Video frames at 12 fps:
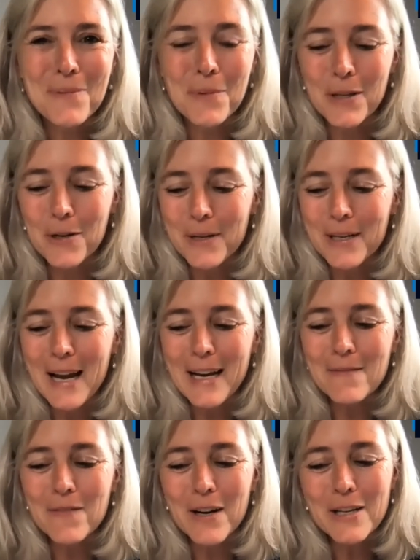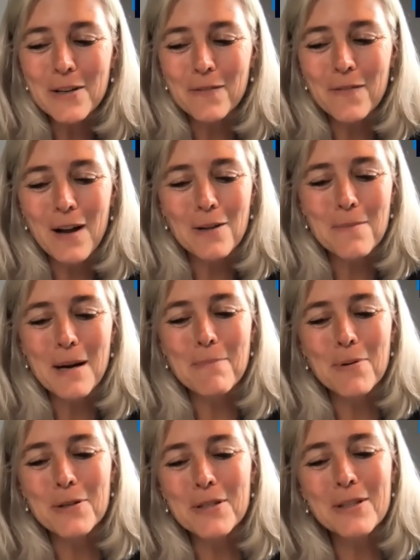With a grin, I invite you to follow my
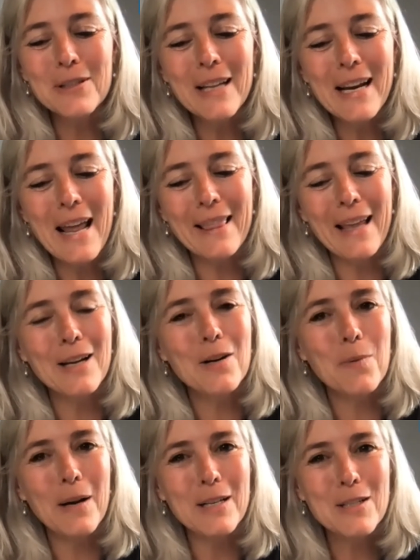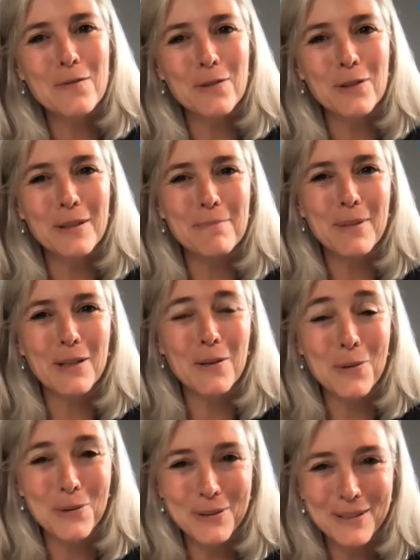personal and athletic quest for Olympic
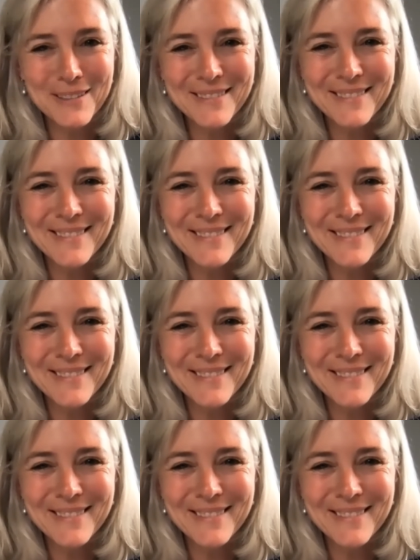gold.